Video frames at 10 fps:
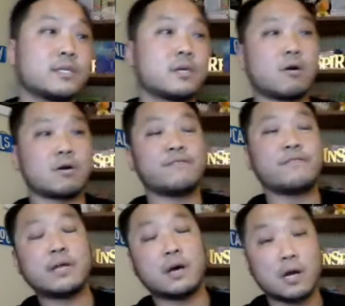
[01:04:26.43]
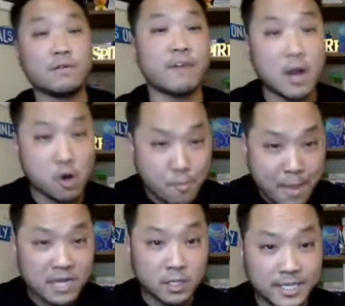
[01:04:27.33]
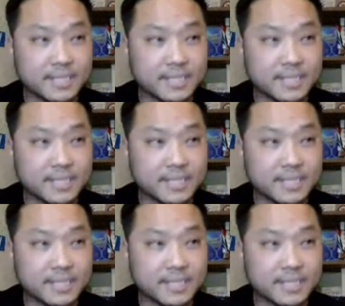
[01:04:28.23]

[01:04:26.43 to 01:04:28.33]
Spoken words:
are environmentally